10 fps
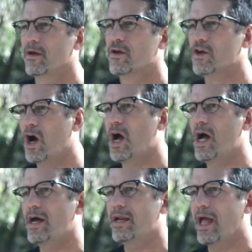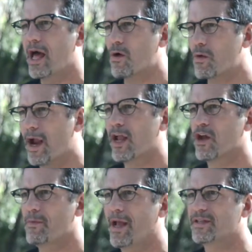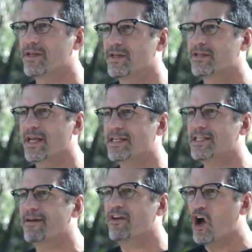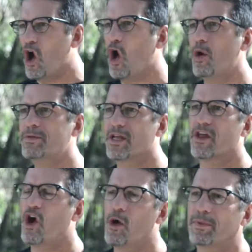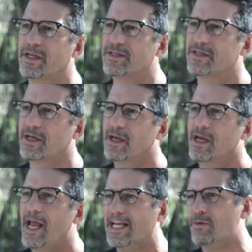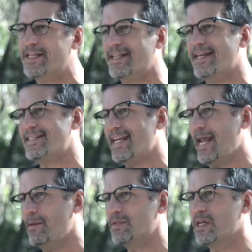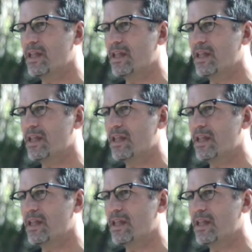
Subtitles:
God, on a regular basis, is giving hope to the hopeless. As we send teams into the